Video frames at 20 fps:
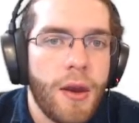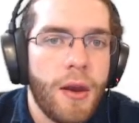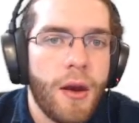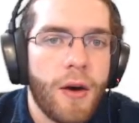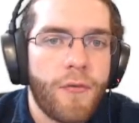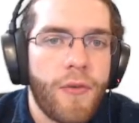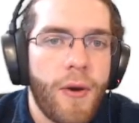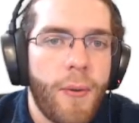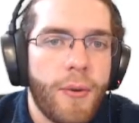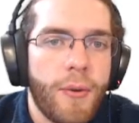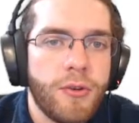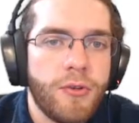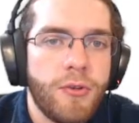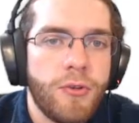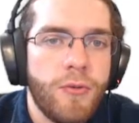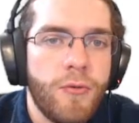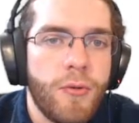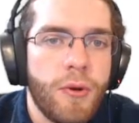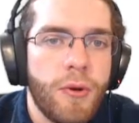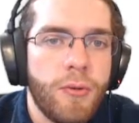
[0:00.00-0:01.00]
Now, if I want
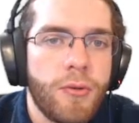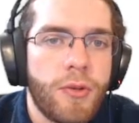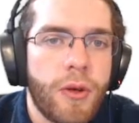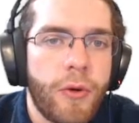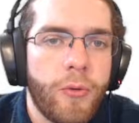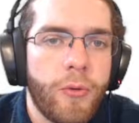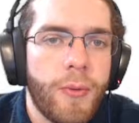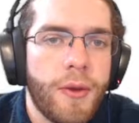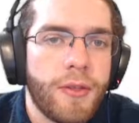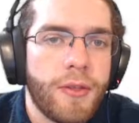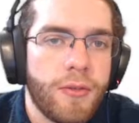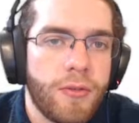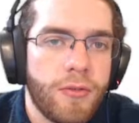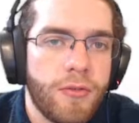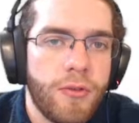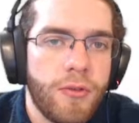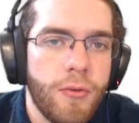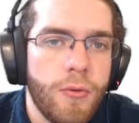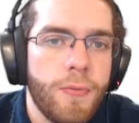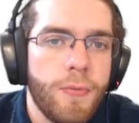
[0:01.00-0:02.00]
2 rows, I would make this
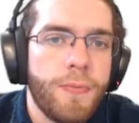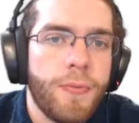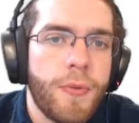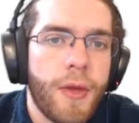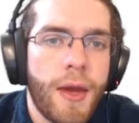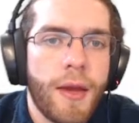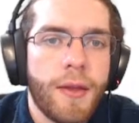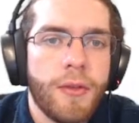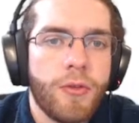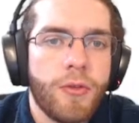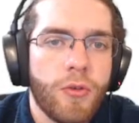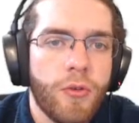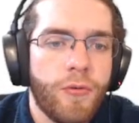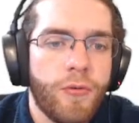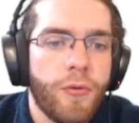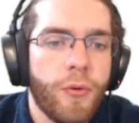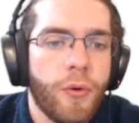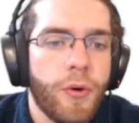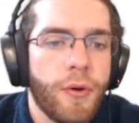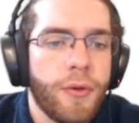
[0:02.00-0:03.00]
2 and so
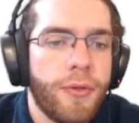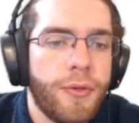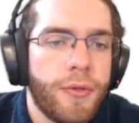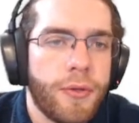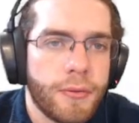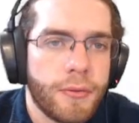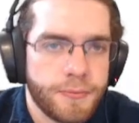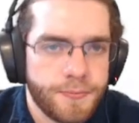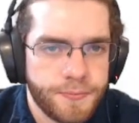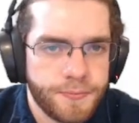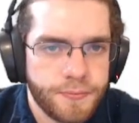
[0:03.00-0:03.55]
forth.